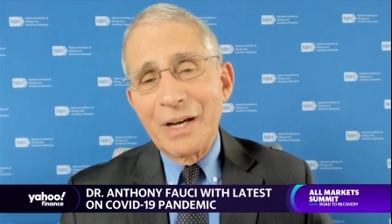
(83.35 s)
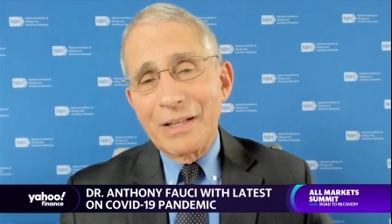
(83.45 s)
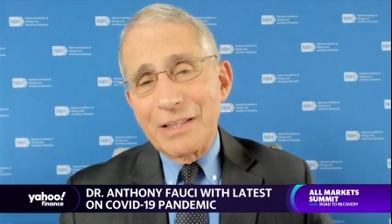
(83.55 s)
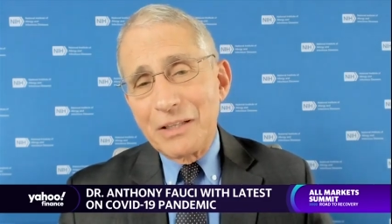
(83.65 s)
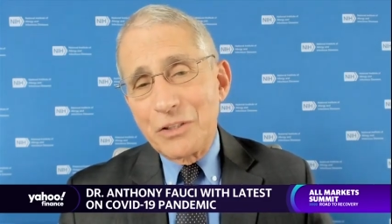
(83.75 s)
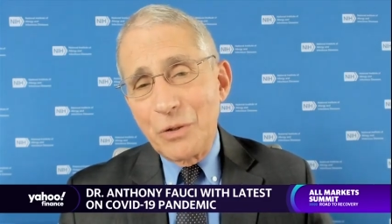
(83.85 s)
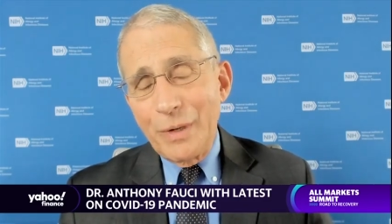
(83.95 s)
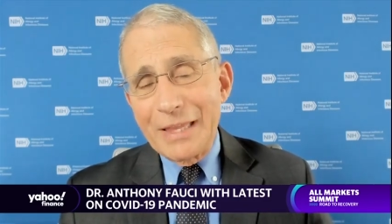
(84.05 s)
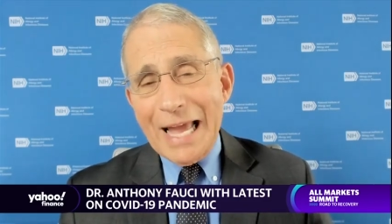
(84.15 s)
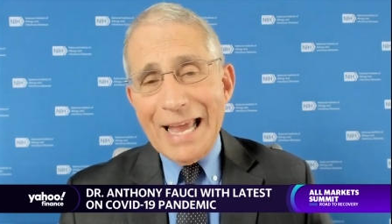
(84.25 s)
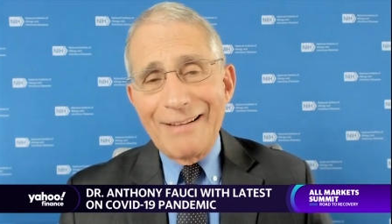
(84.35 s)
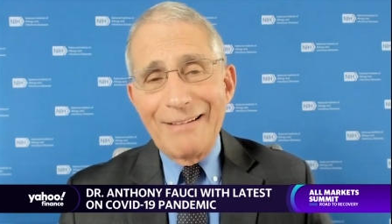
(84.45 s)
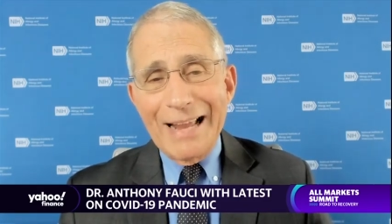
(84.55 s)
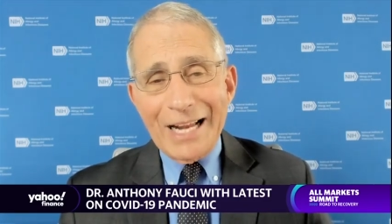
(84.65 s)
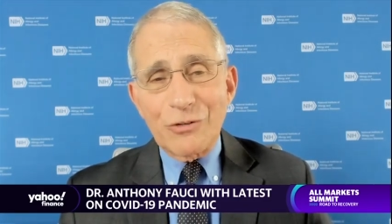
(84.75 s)
I think doing
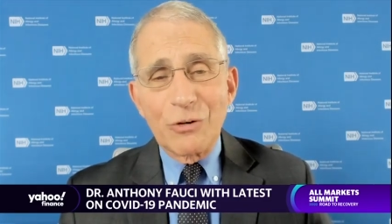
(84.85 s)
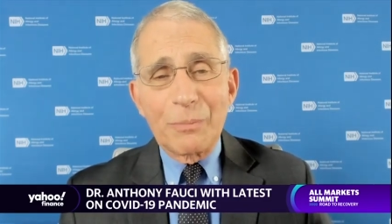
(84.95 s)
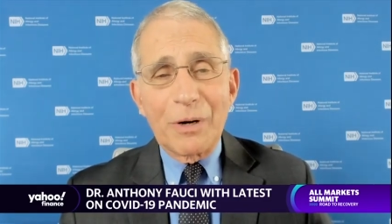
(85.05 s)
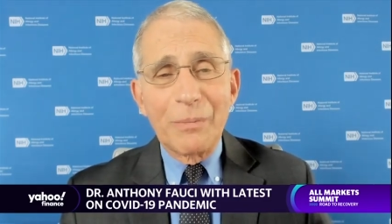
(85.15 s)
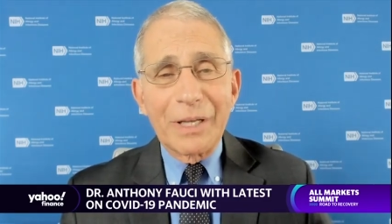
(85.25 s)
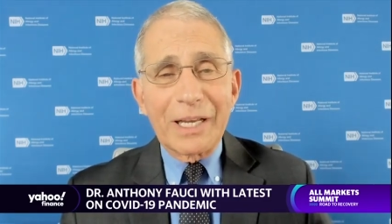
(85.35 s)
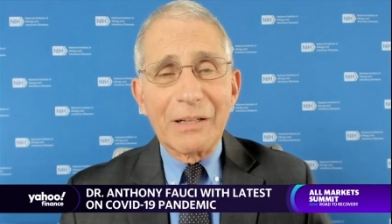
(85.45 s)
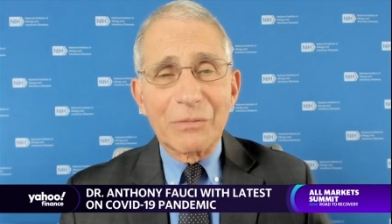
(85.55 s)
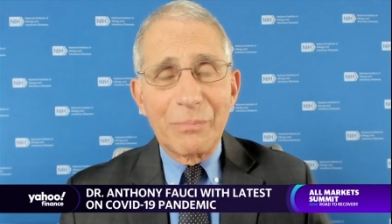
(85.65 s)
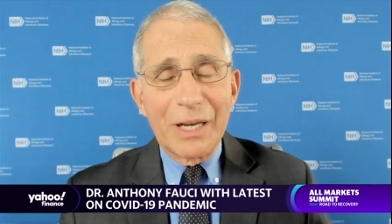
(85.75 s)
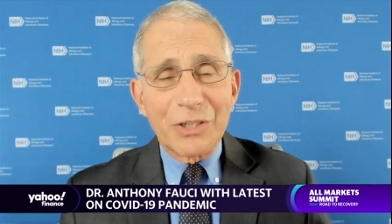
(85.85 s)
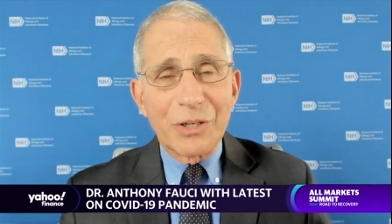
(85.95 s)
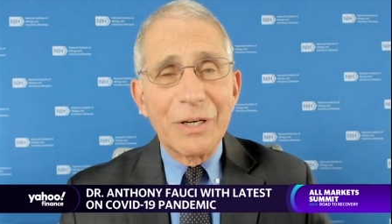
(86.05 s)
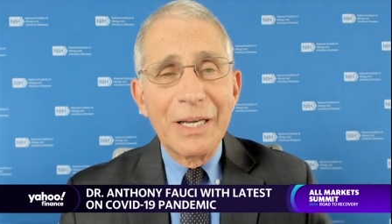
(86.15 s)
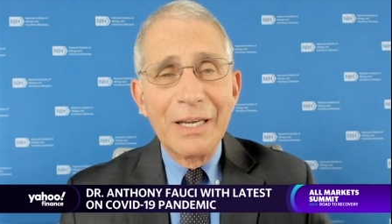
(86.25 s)
that natural public health
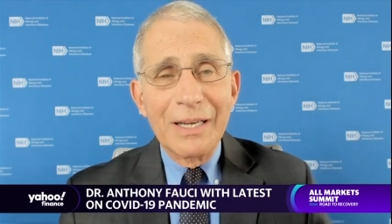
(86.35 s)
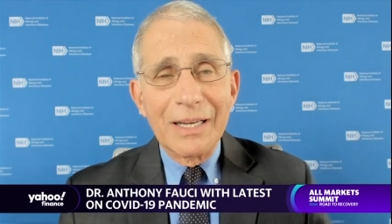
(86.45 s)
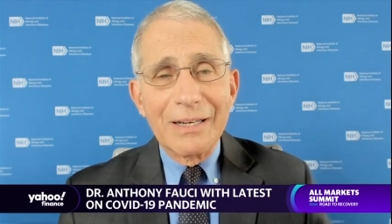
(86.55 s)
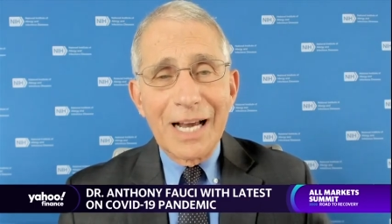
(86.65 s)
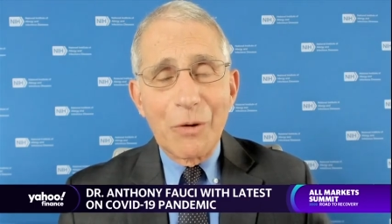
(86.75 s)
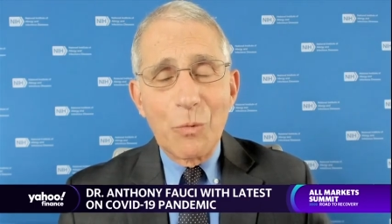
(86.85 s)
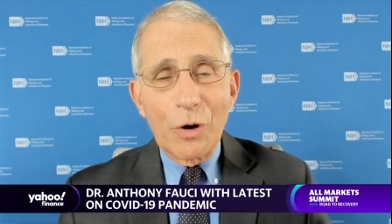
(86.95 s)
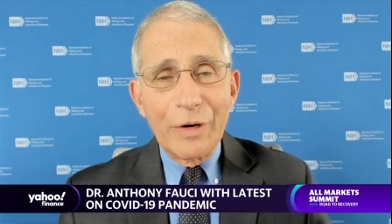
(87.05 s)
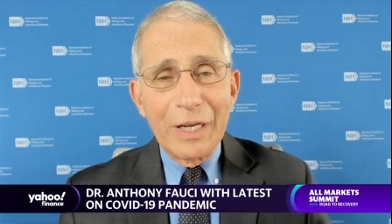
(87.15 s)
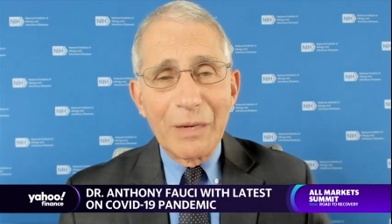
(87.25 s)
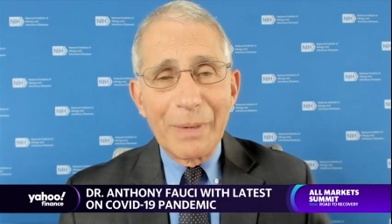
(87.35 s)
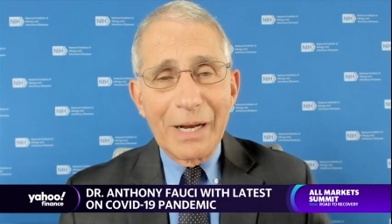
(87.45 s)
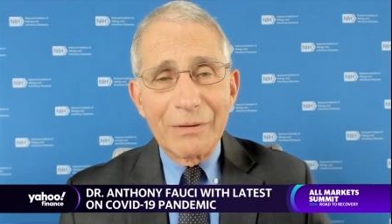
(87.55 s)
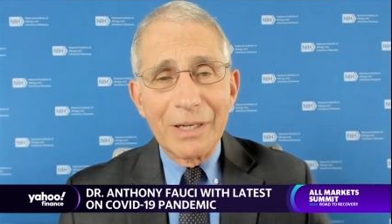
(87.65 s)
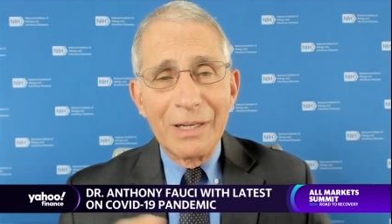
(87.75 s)
measure and not worrying
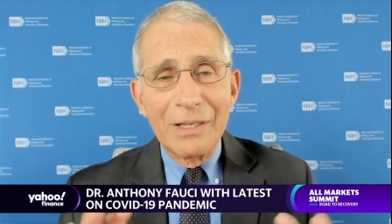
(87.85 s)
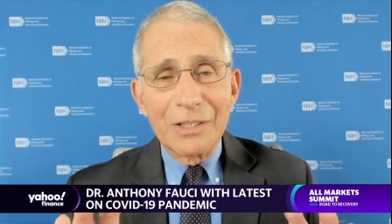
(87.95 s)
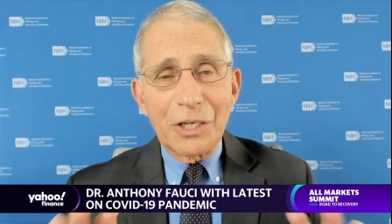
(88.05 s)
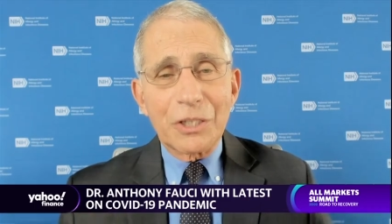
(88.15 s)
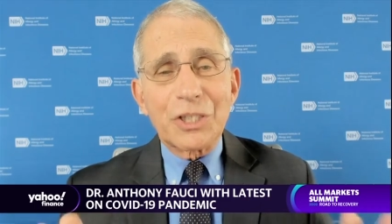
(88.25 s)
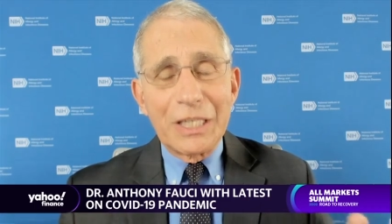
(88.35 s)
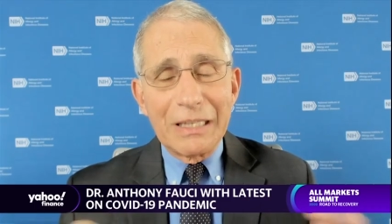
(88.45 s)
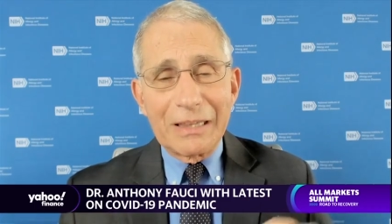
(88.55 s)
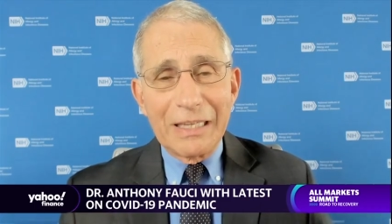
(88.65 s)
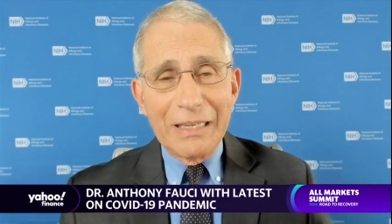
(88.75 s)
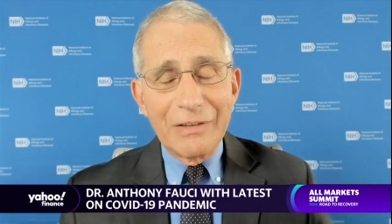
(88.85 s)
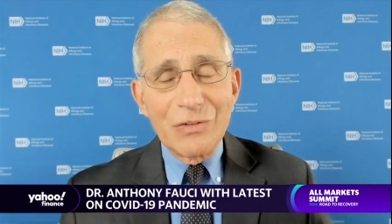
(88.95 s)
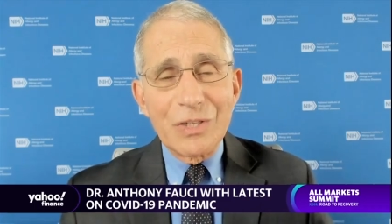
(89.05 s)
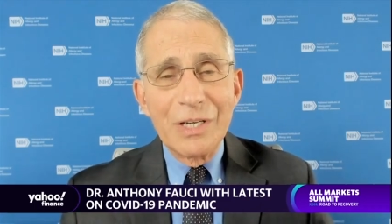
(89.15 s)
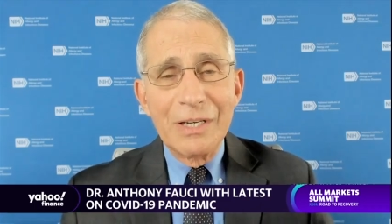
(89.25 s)
about touching
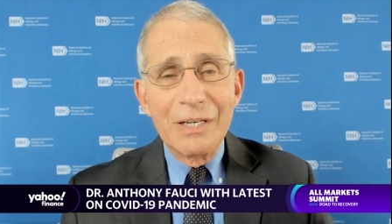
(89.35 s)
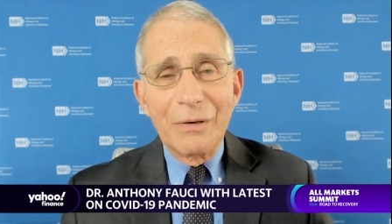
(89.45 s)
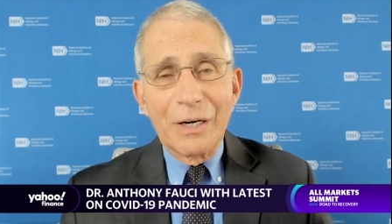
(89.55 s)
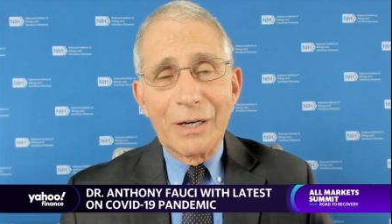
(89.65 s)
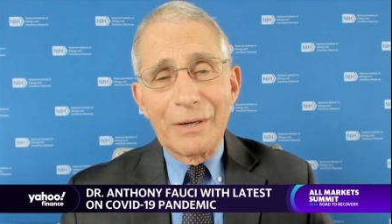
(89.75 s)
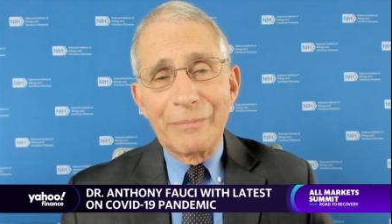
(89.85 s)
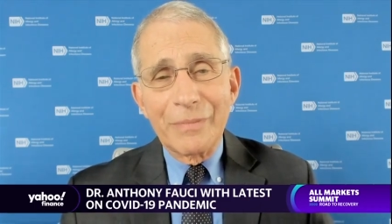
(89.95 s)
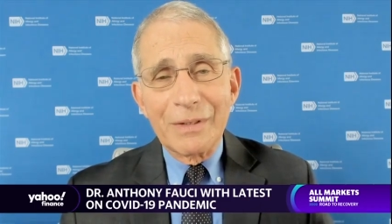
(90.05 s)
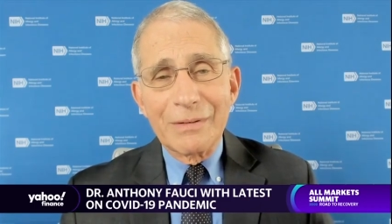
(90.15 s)
things uh,